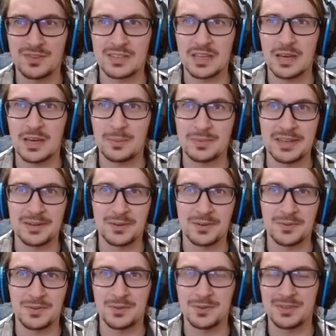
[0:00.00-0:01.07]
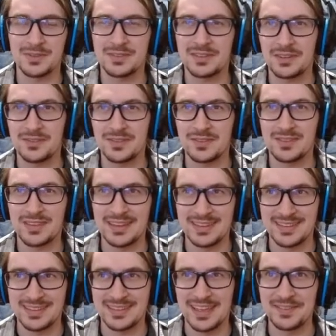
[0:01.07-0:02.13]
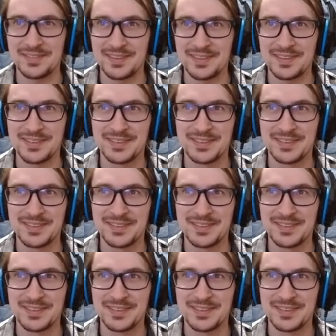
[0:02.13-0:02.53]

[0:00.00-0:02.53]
top-down view instead of a side-to-side view.